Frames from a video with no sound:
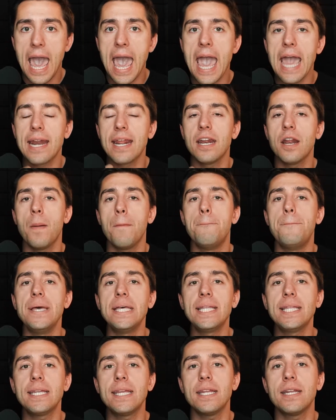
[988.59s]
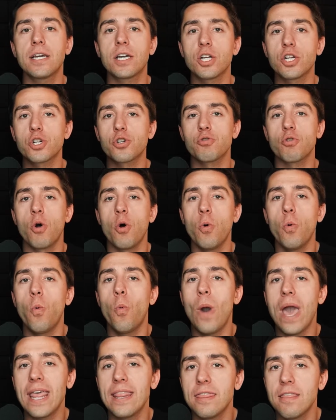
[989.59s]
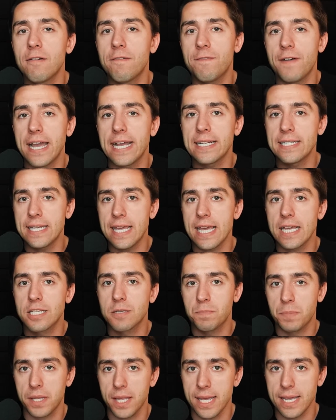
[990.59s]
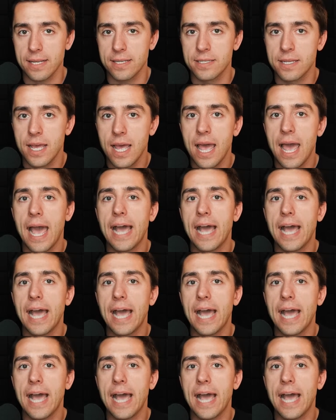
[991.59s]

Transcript: and an ability to control when the fight takes place,